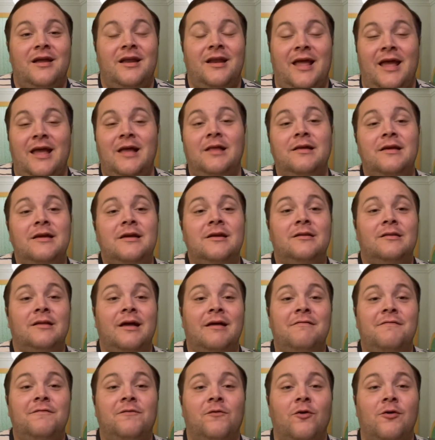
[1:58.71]
alien
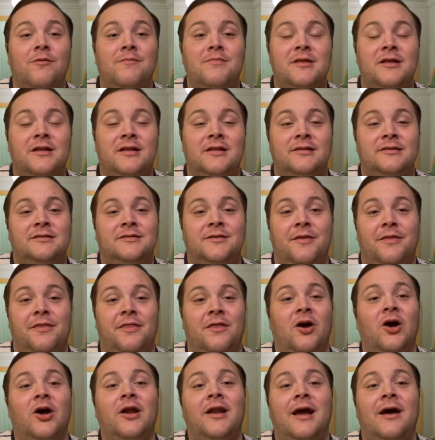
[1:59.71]
life form that has
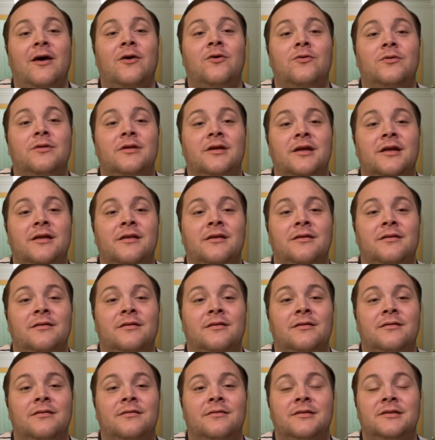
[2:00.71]
thawed out
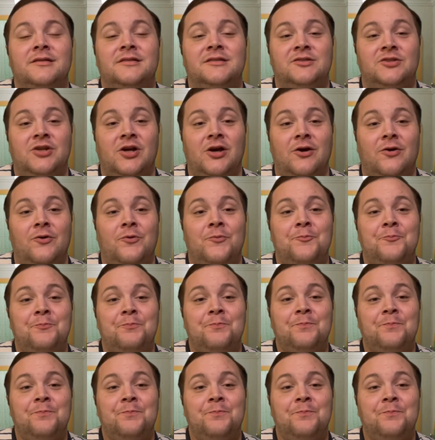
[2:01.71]
in the snow